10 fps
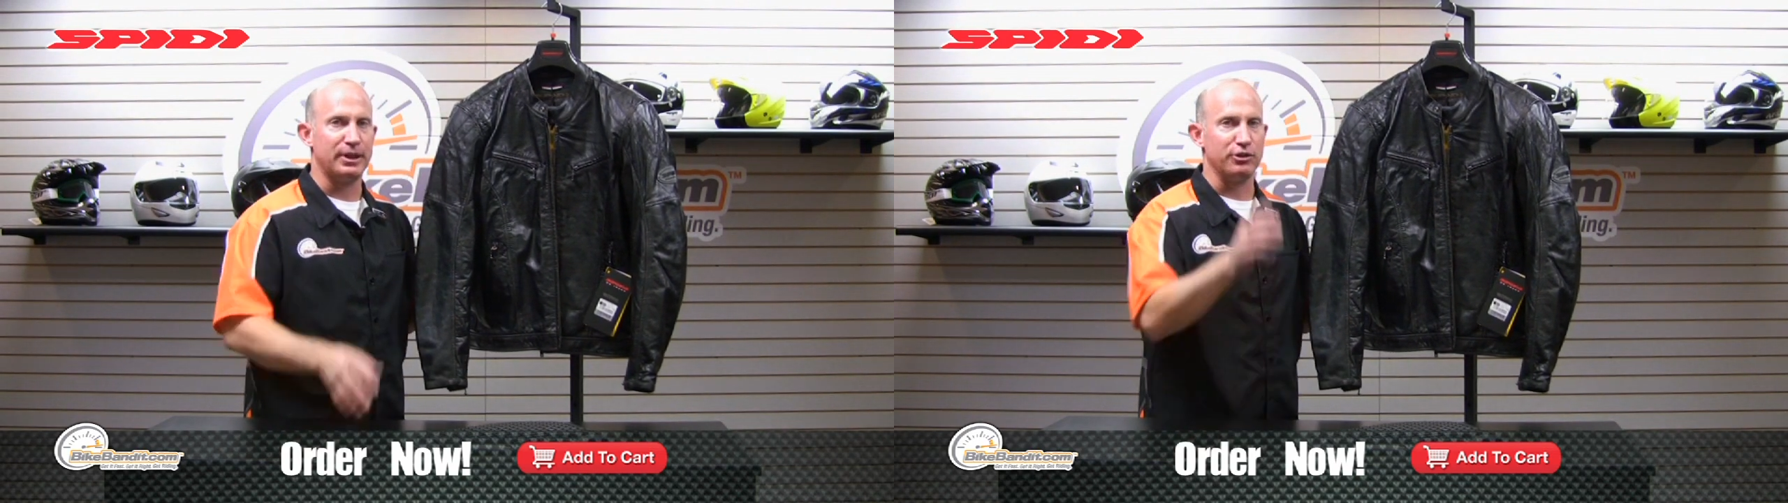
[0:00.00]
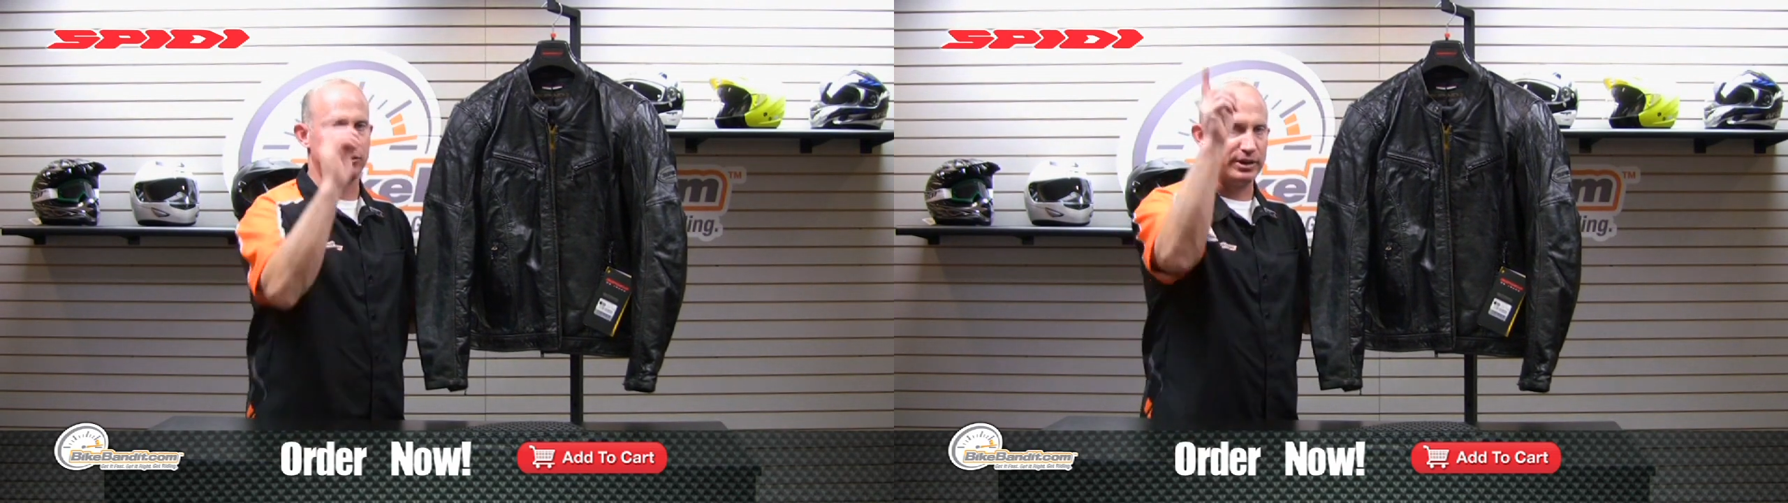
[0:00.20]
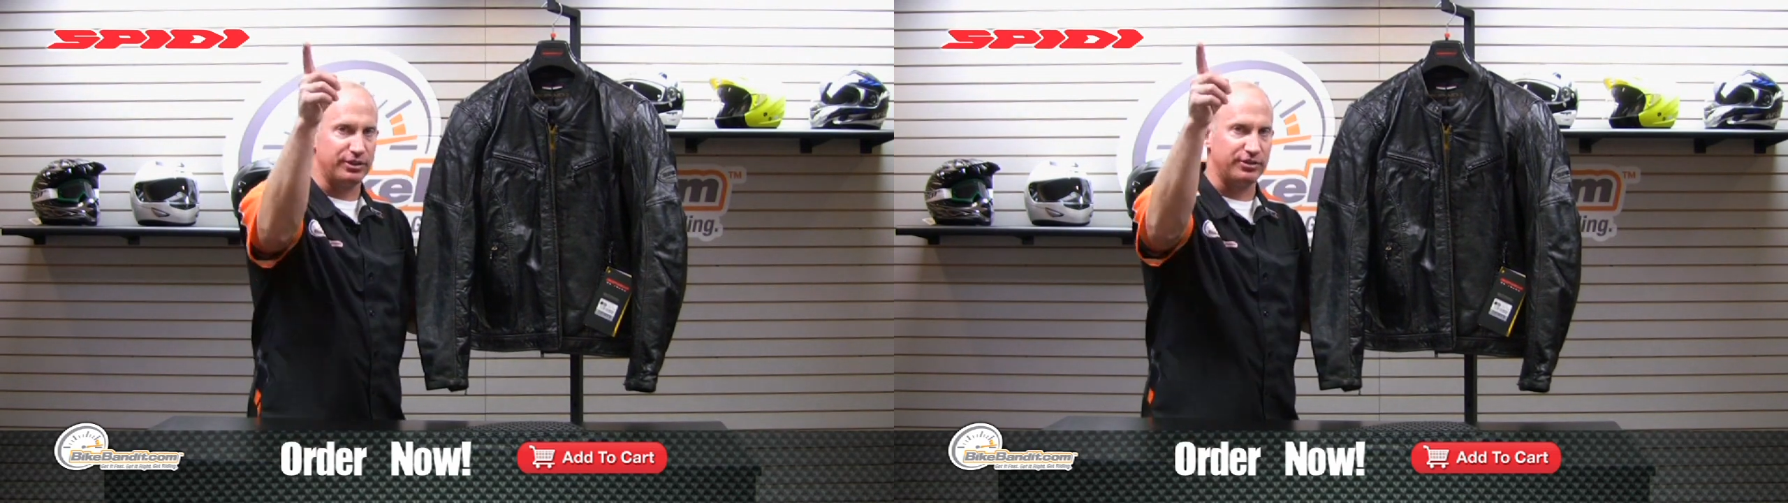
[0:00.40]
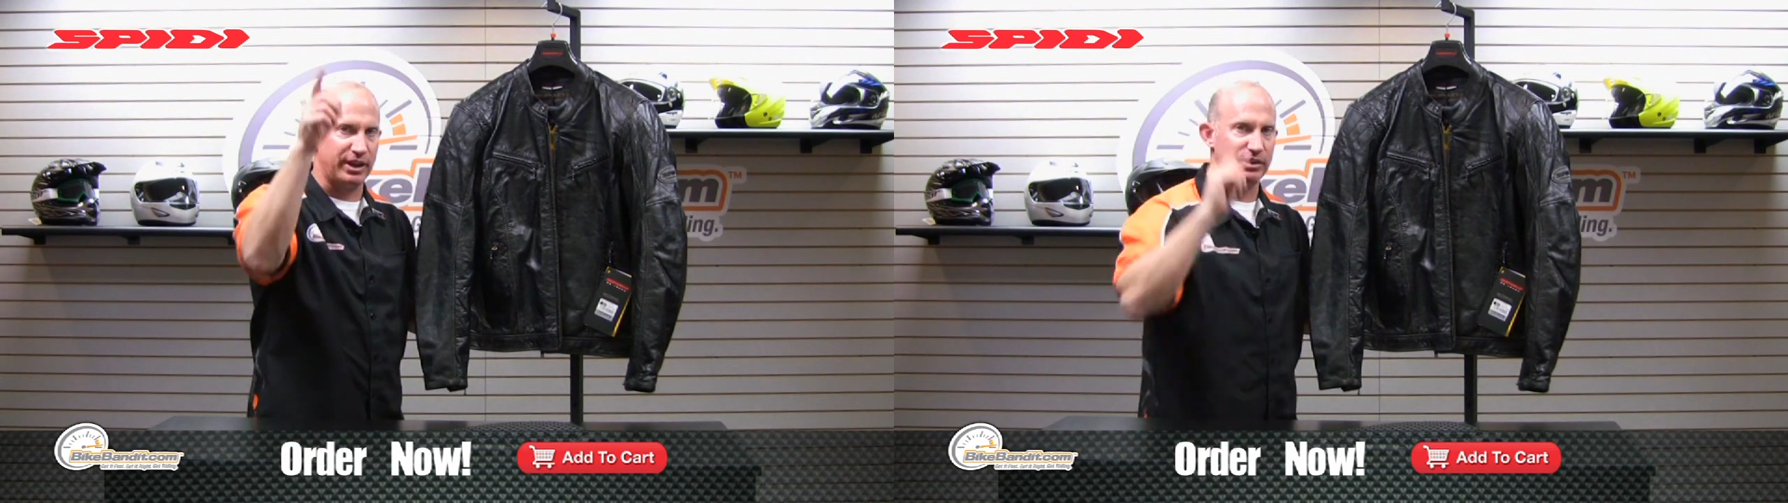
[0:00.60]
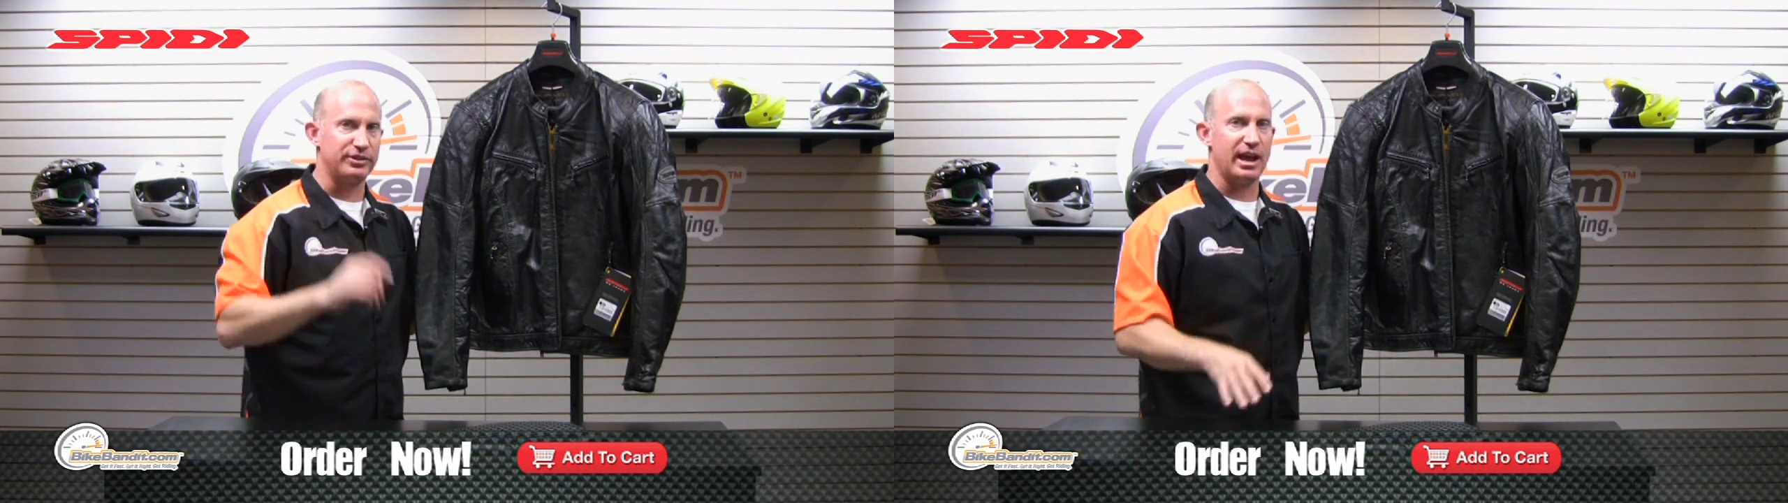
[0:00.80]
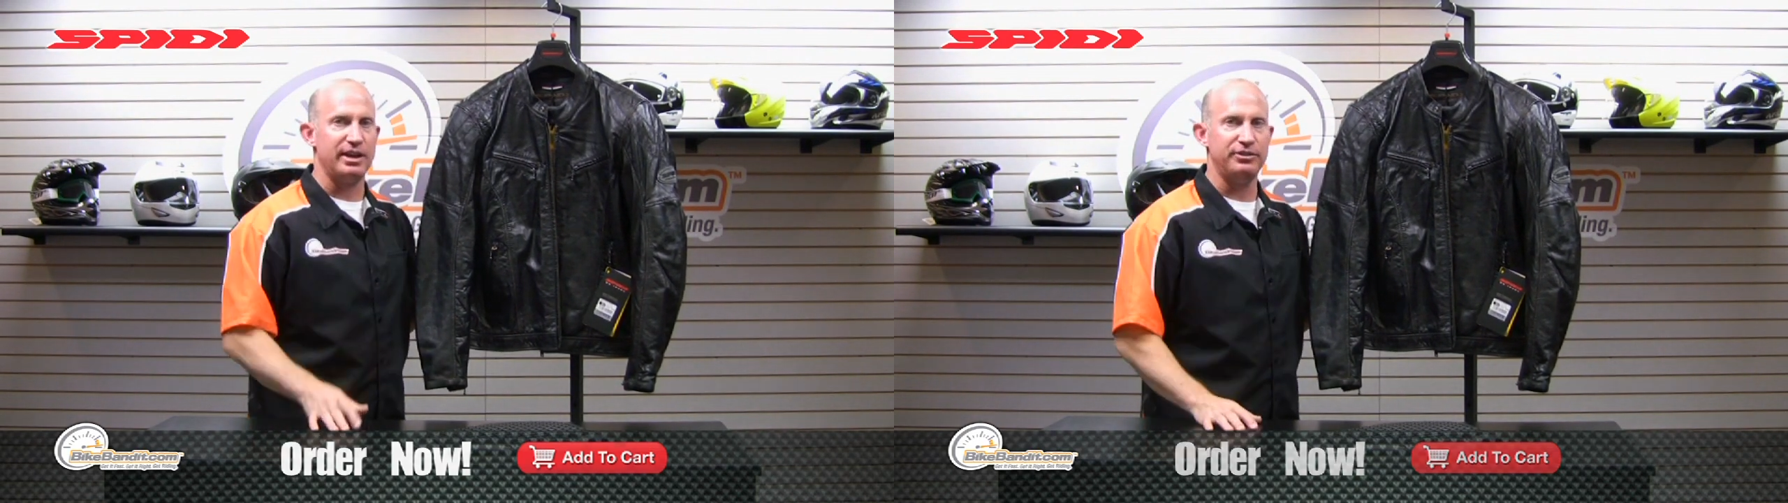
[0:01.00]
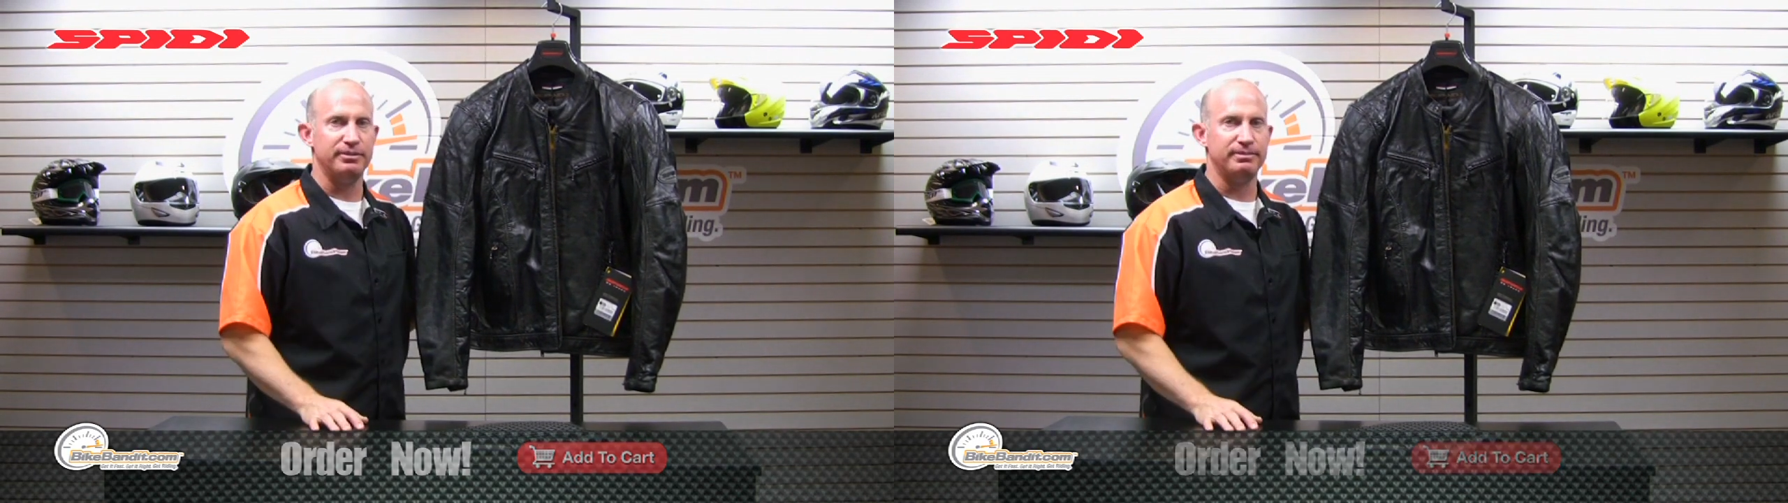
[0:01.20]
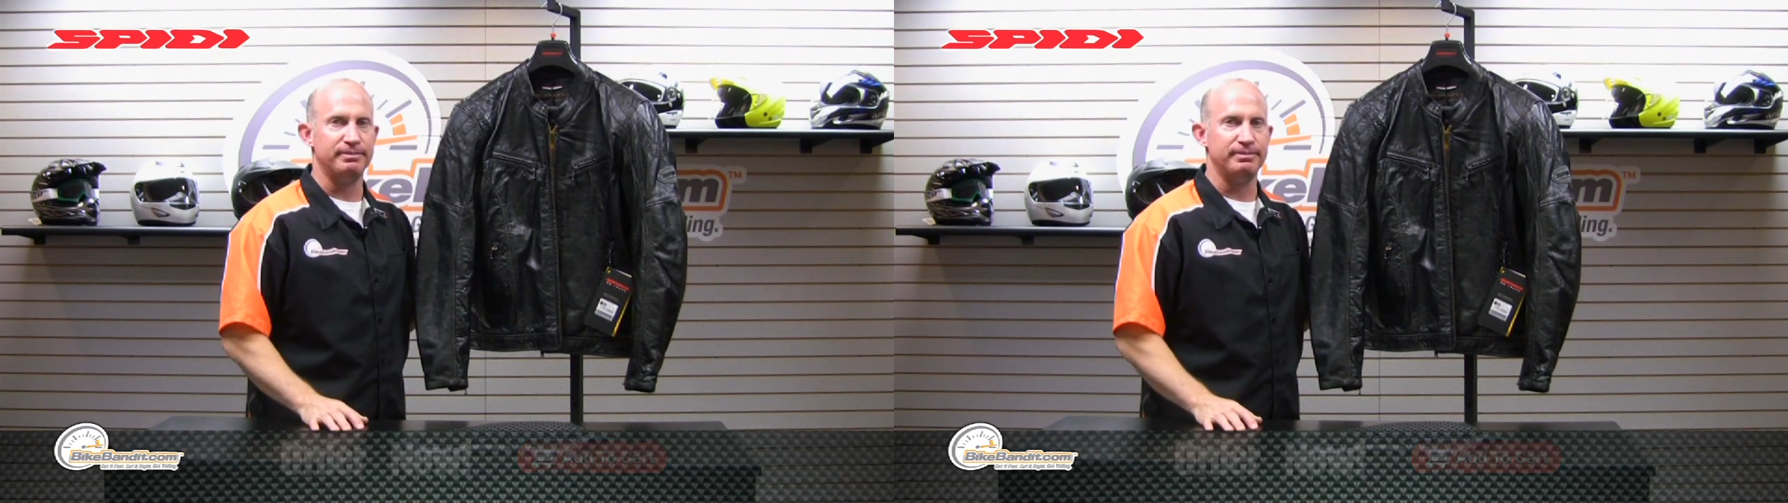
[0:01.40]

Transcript: go straight to the sales guys,